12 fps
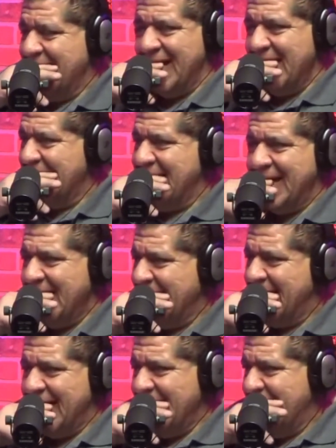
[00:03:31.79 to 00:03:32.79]
big
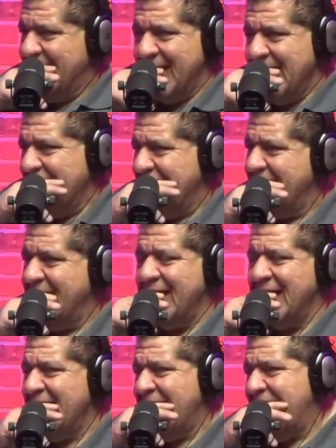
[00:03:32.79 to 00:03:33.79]
moments and, like, traumatic
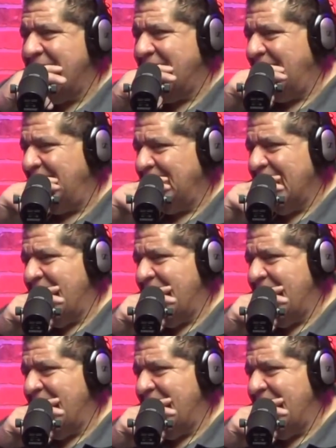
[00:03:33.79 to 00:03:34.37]
moments or